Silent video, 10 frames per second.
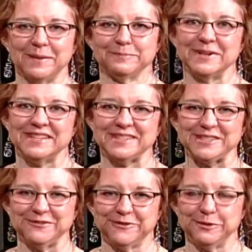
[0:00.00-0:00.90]

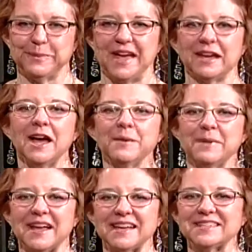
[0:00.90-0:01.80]
Peninsula Food Bank.
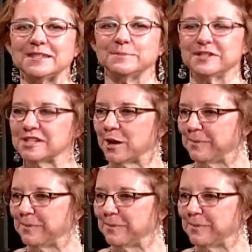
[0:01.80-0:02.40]
My guest is Michele